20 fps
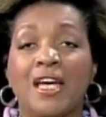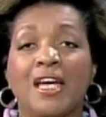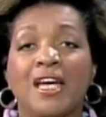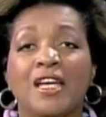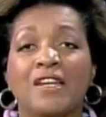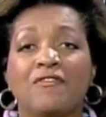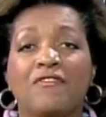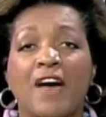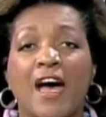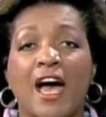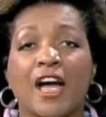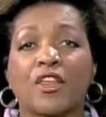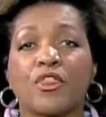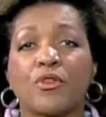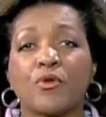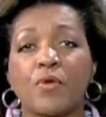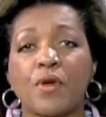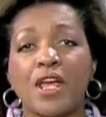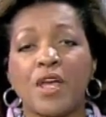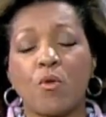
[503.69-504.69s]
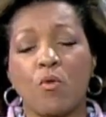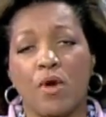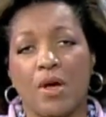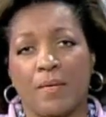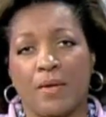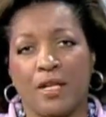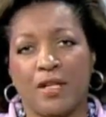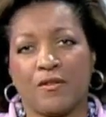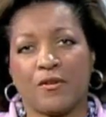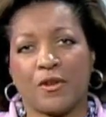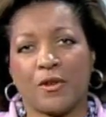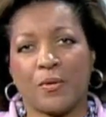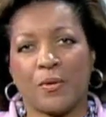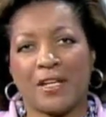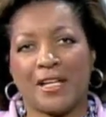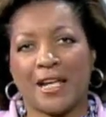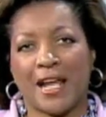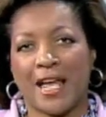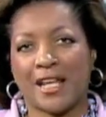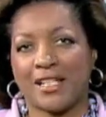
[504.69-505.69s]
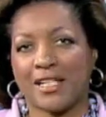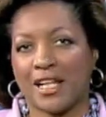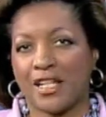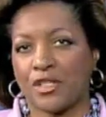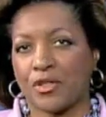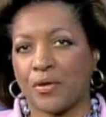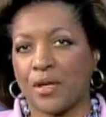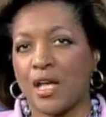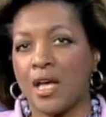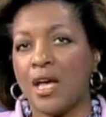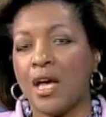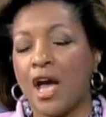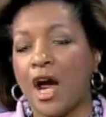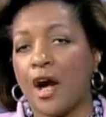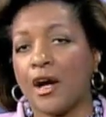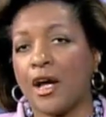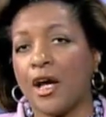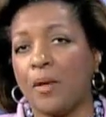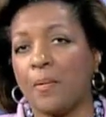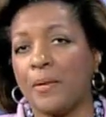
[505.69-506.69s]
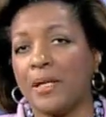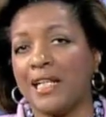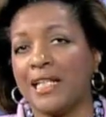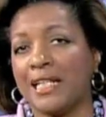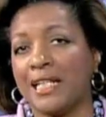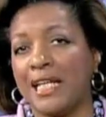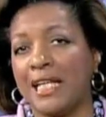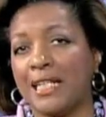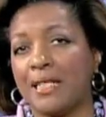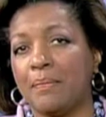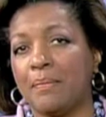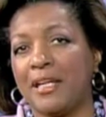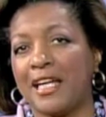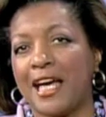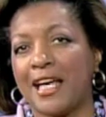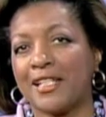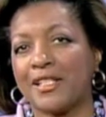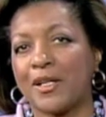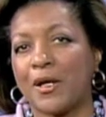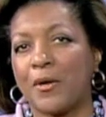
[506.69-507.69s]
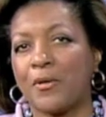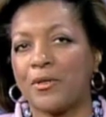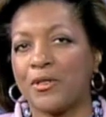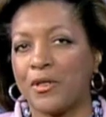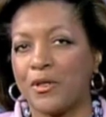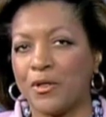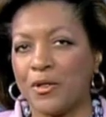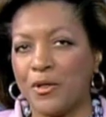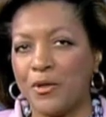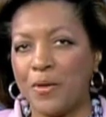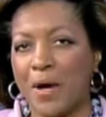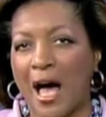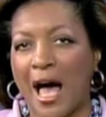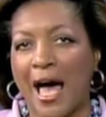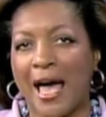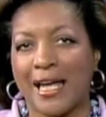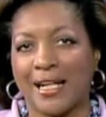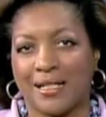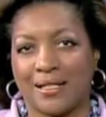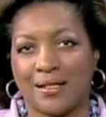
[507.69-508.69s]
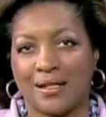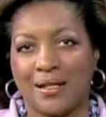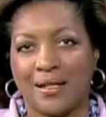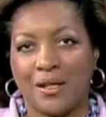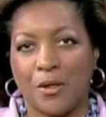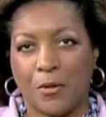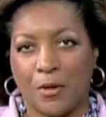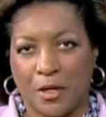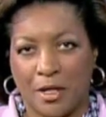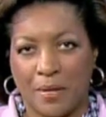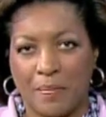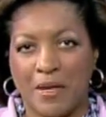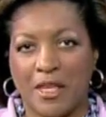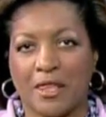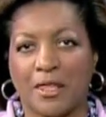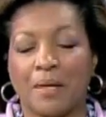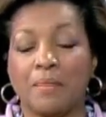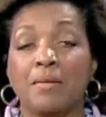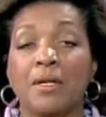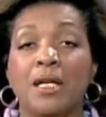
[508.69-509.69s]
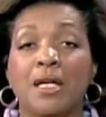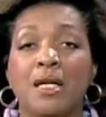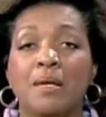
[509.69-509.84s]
In fact, 3 women of Korean ancestry are helping lead the BSO to new heights. We're going to meet them.